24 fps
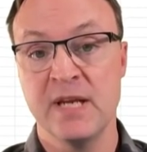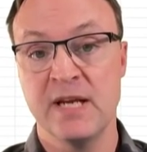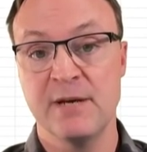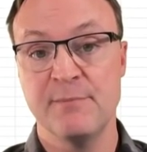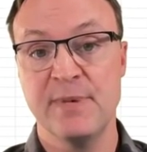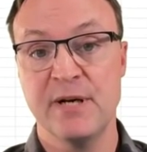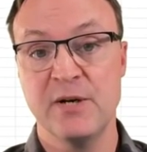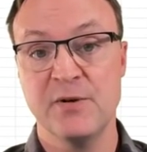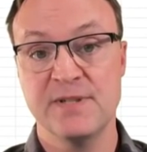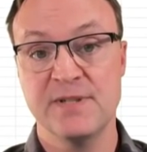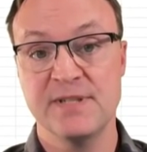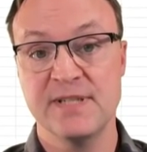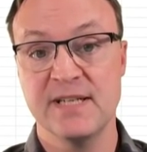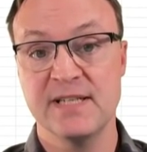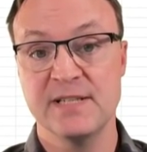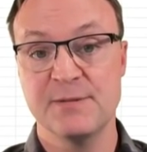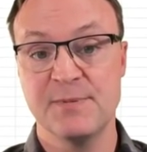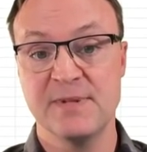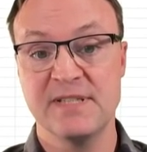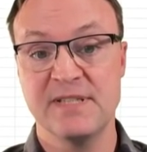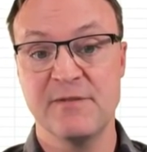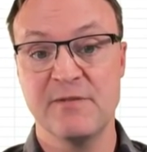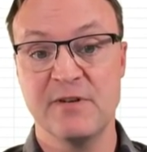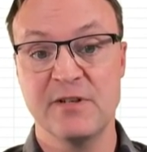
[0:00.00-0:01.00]
about
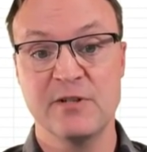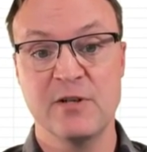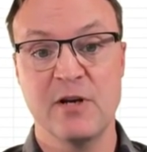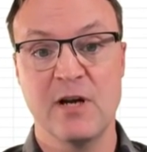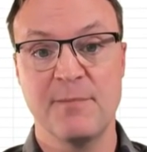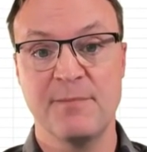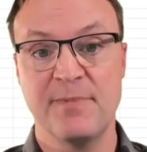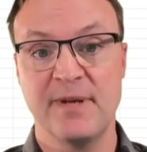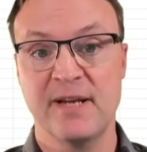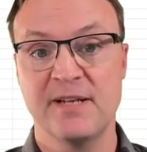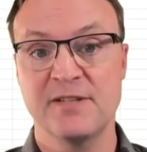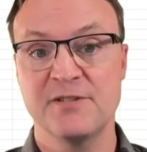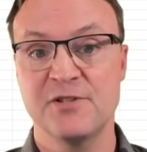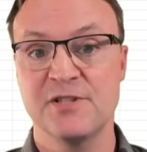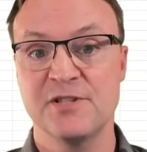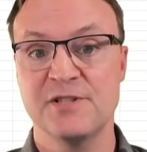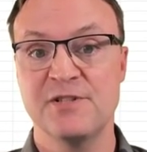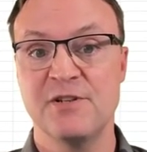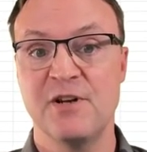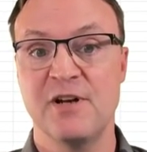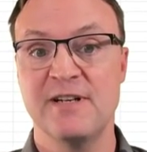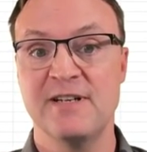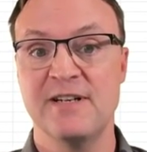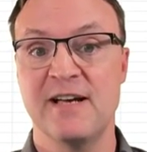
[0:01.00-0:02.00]
specific topics,
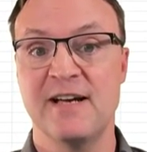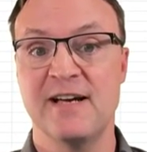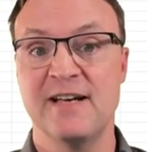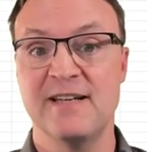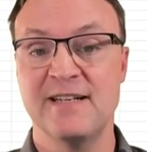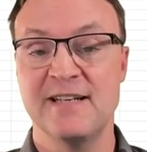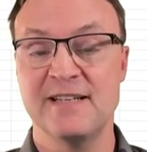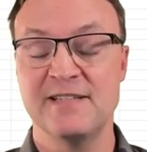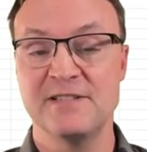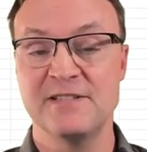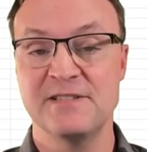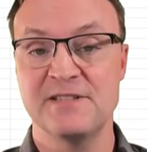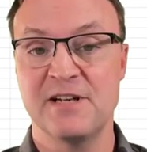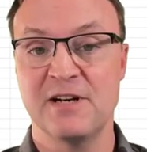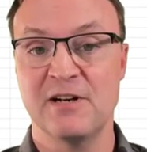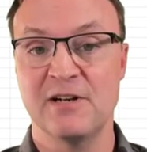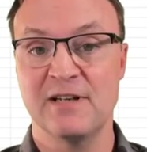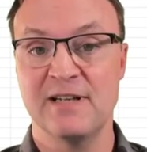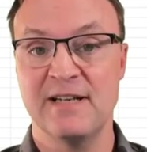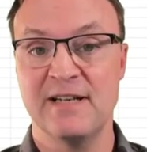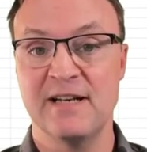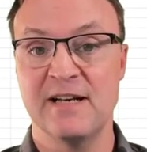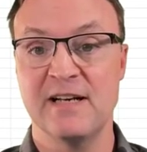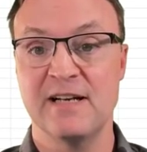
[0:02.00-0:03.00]
just not
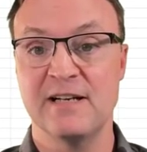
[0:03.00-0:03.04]
necessarily